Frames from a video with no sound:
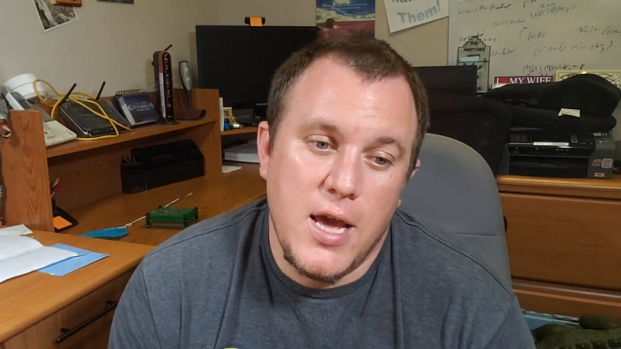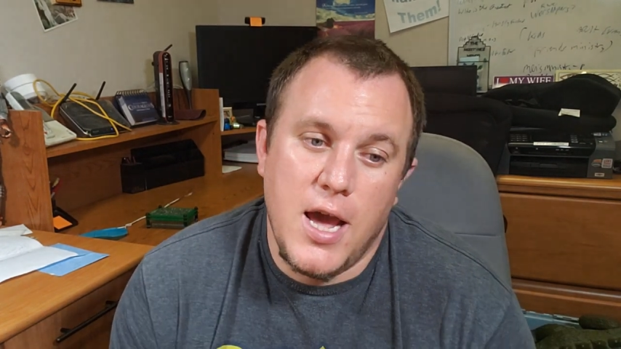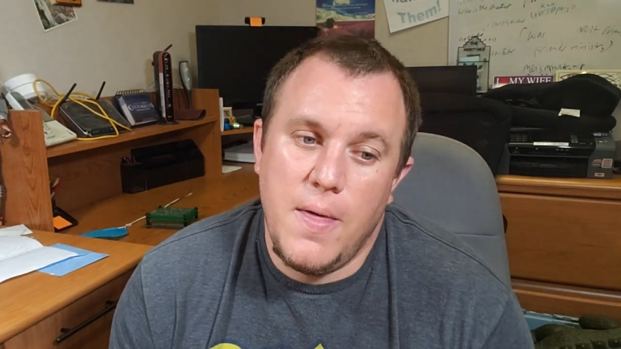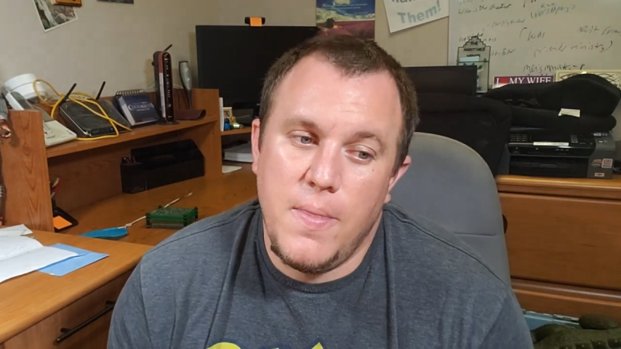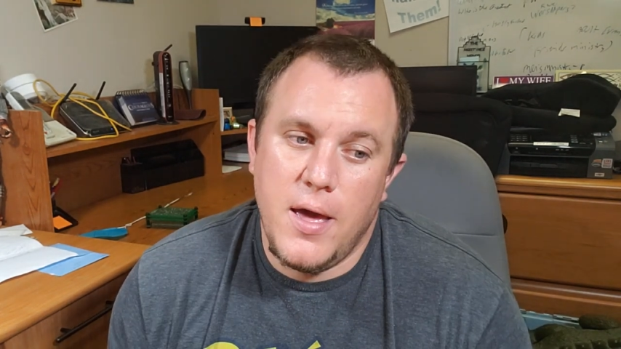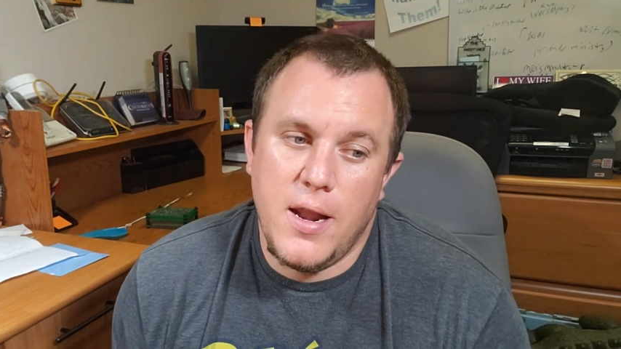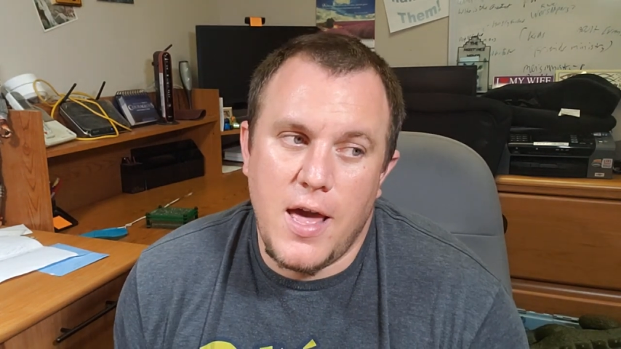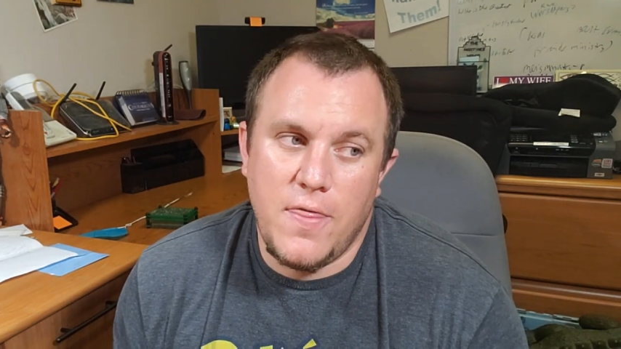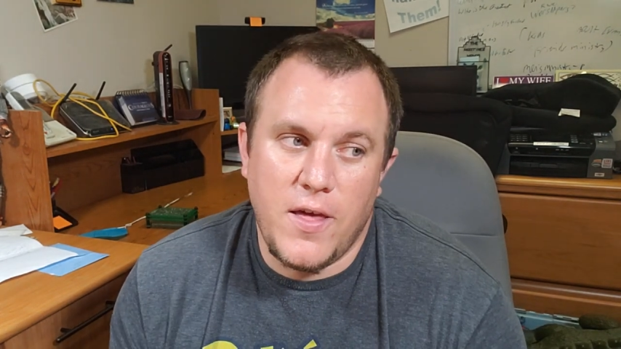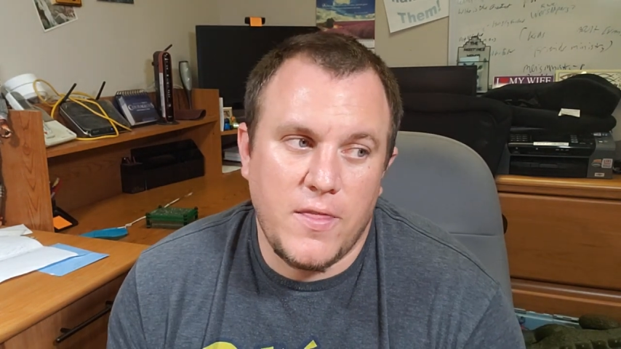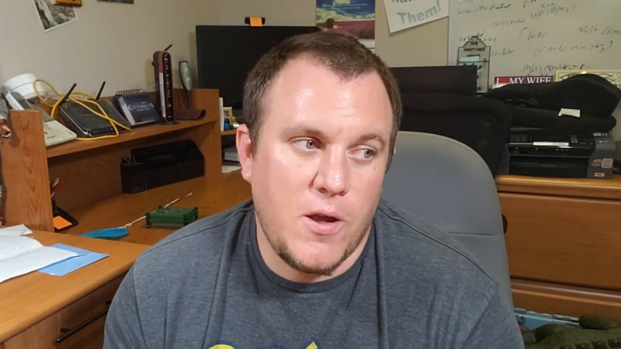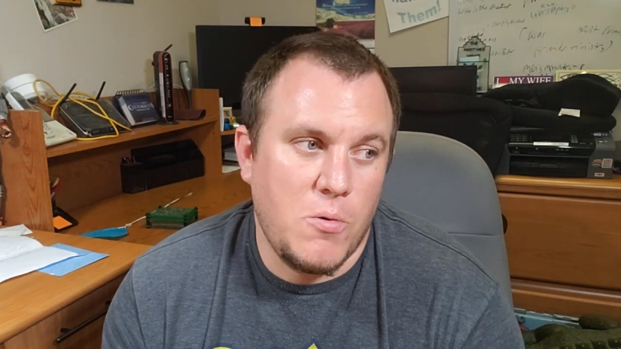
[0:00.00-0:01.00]
And then I
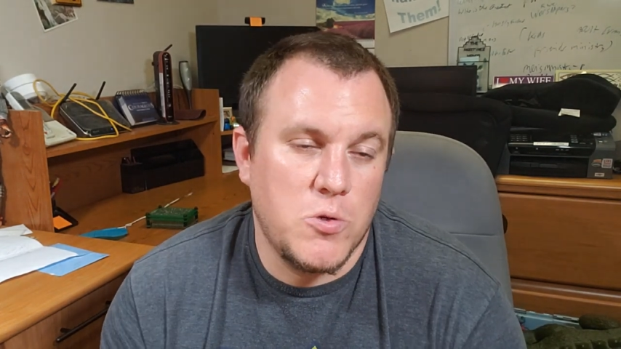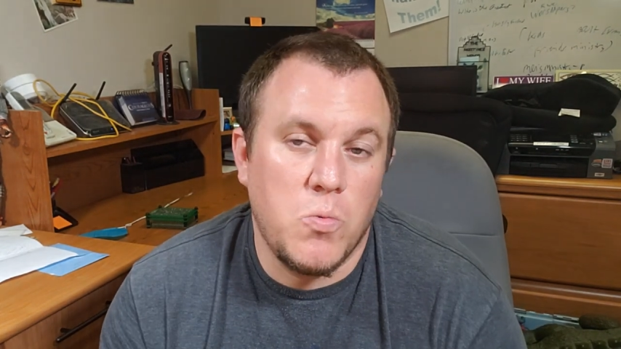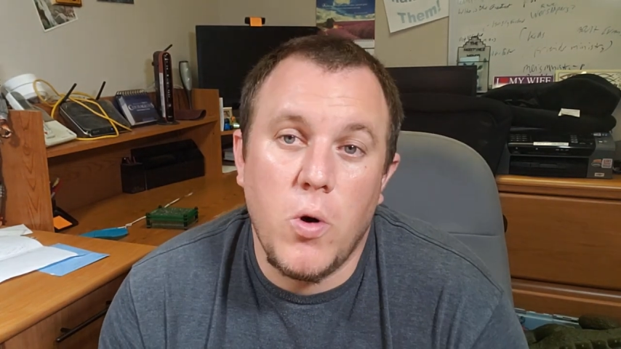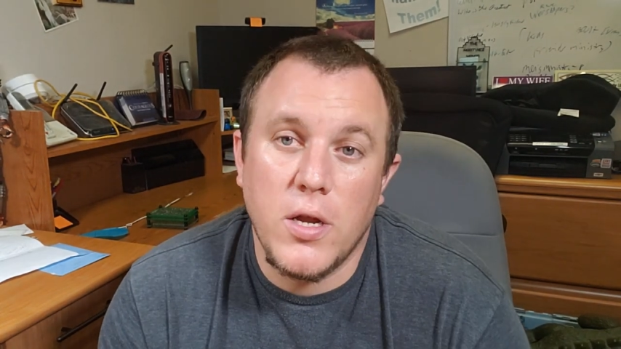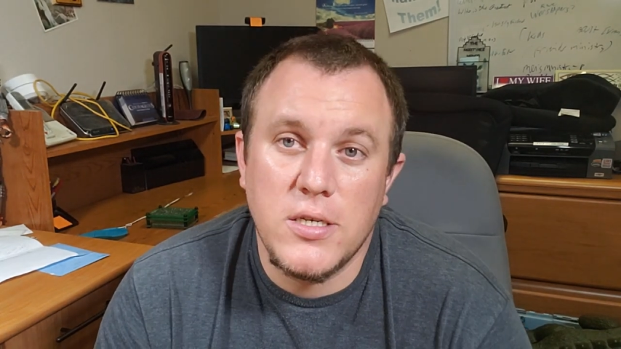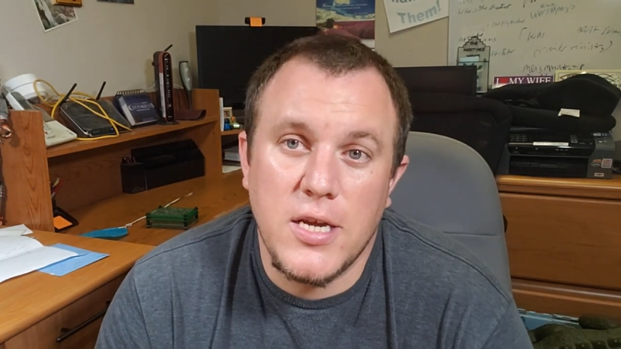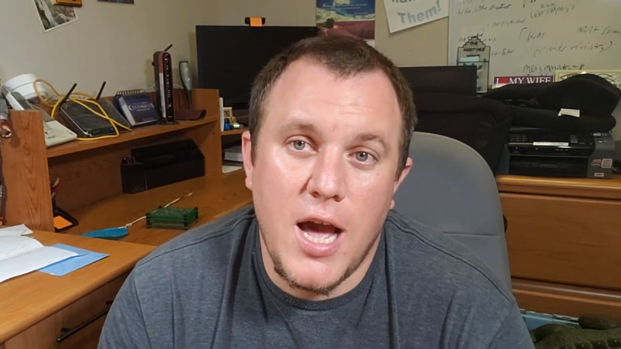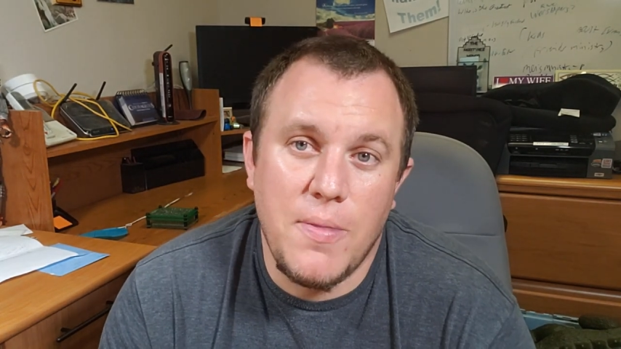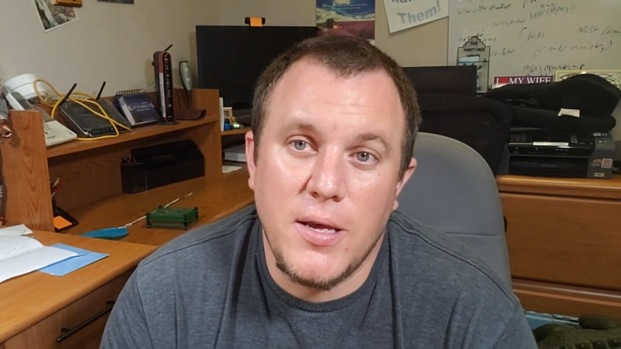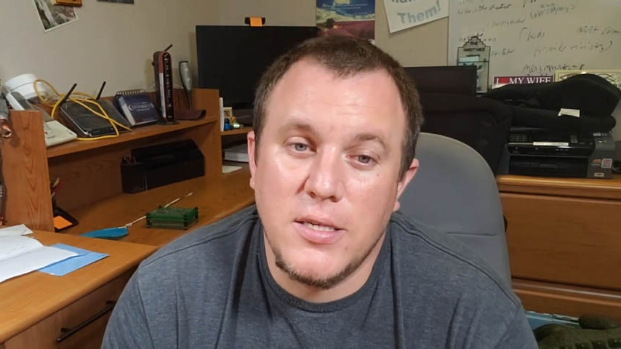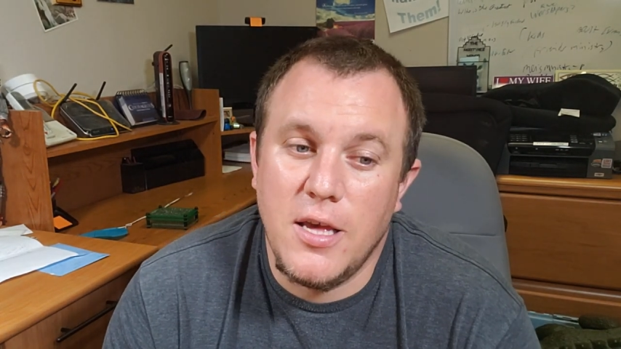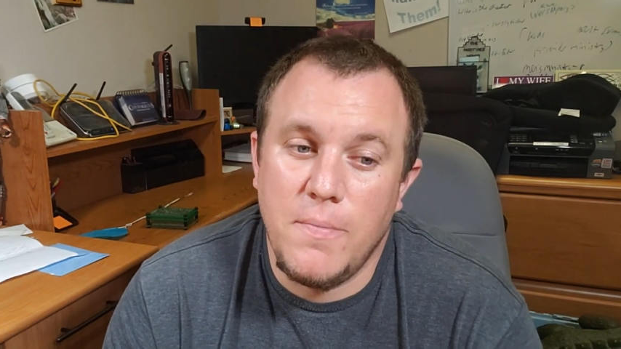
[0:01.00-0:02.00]
think there was one time
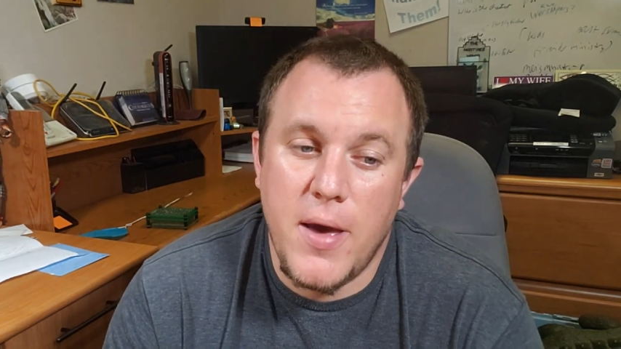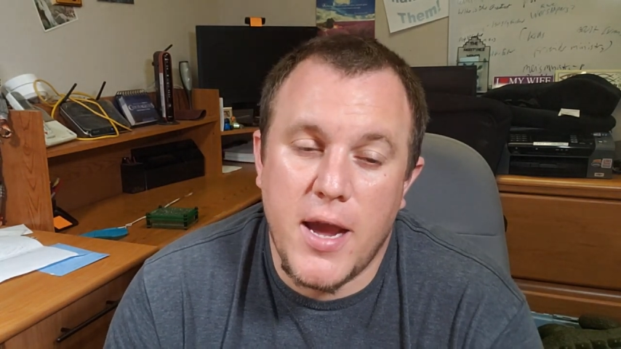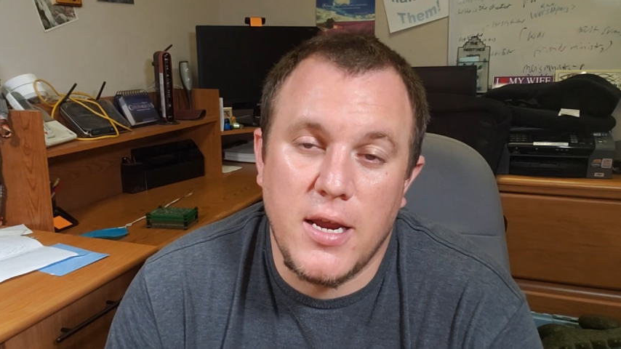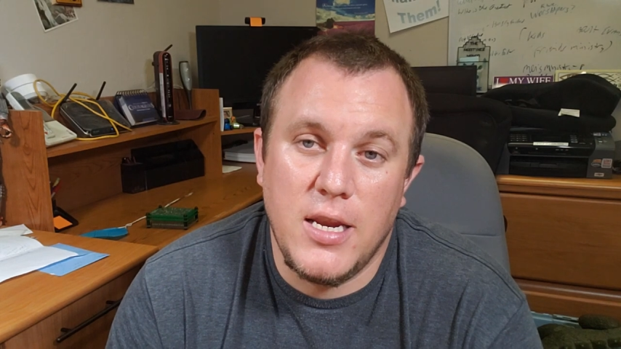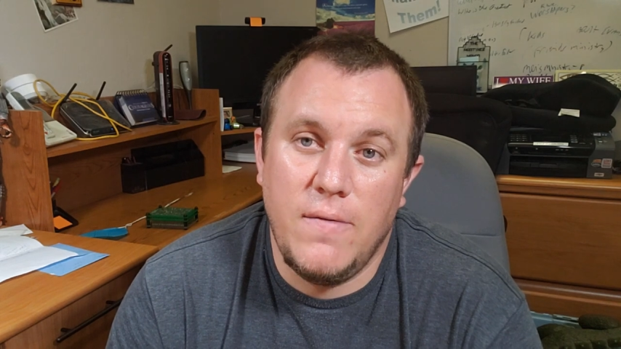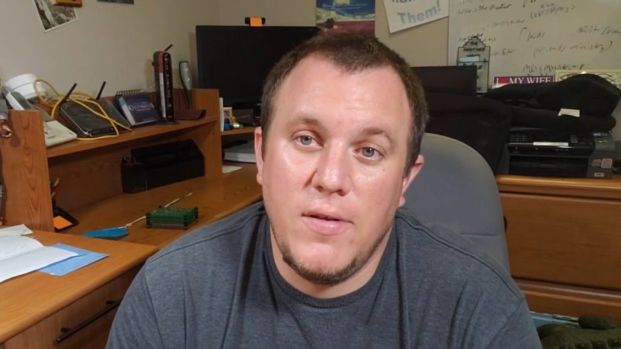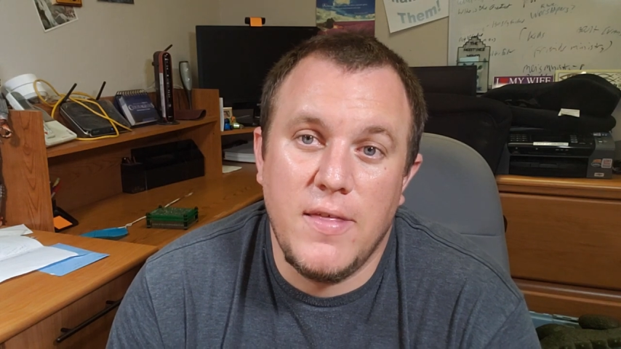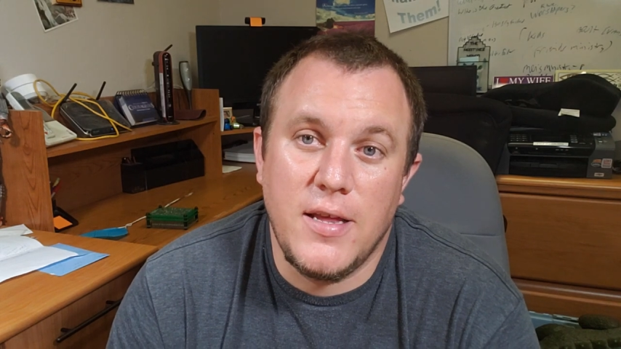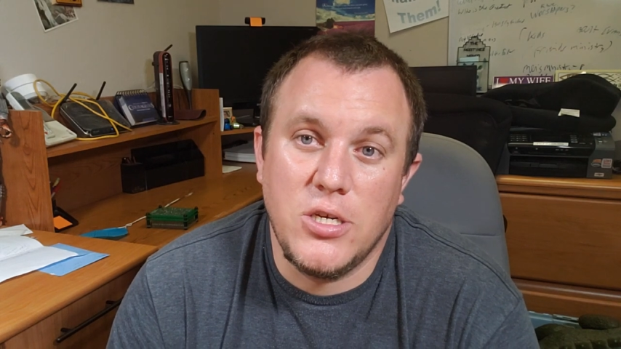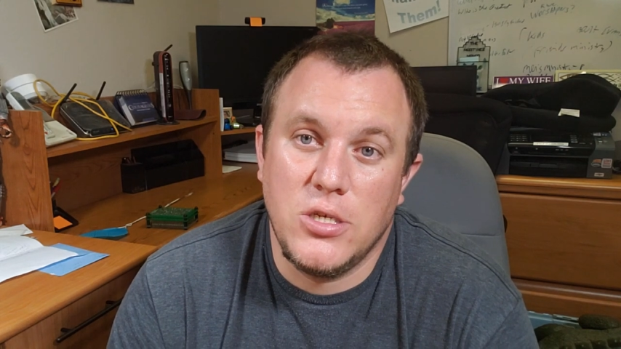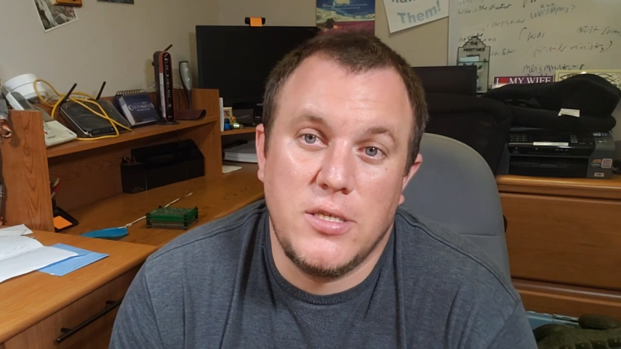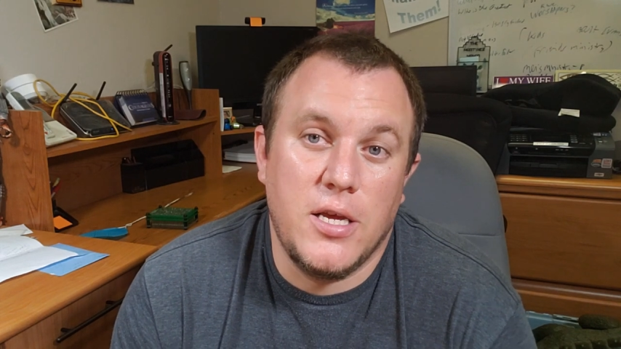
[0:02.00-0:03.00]
they sent back a D V D that
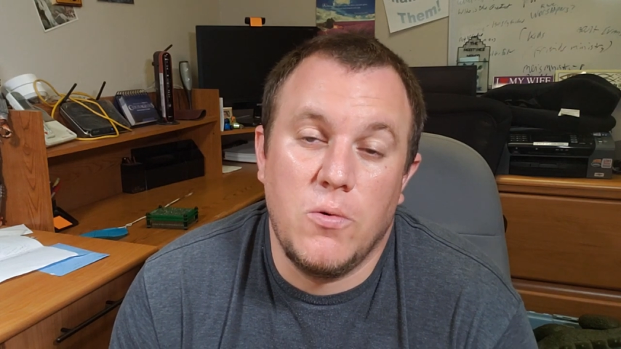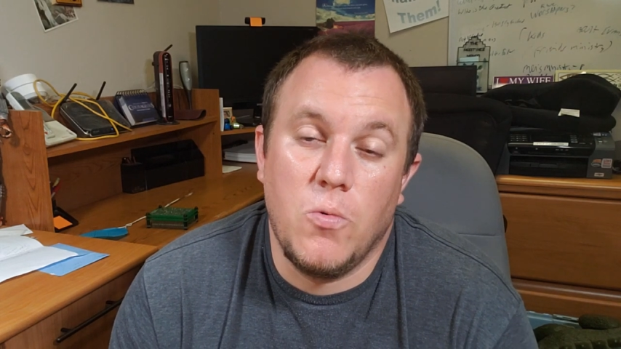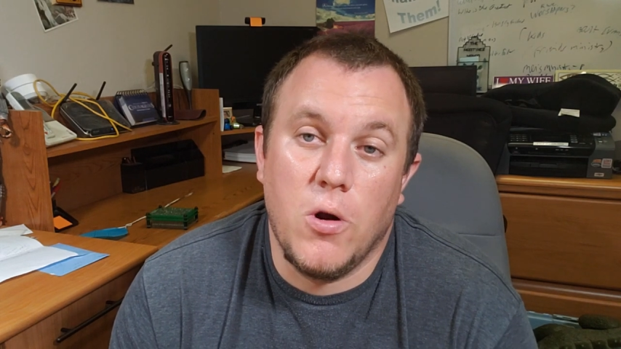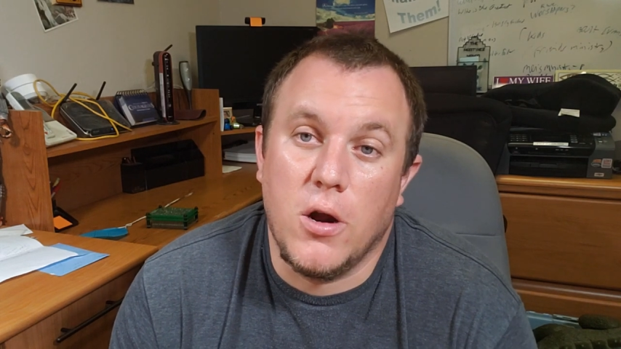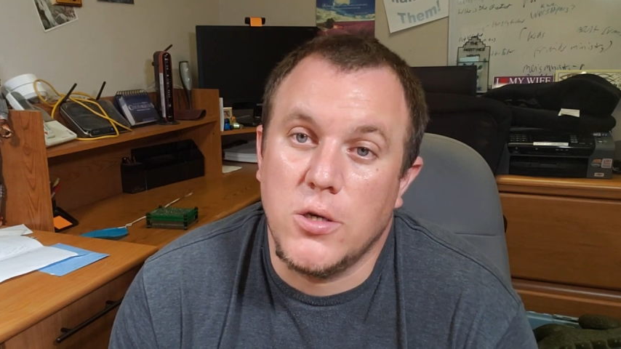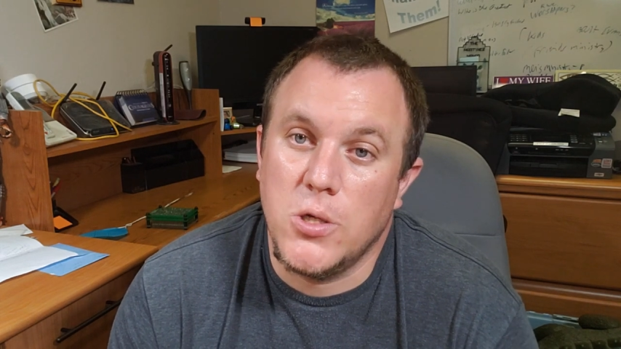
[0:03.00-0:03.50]
just didn't work.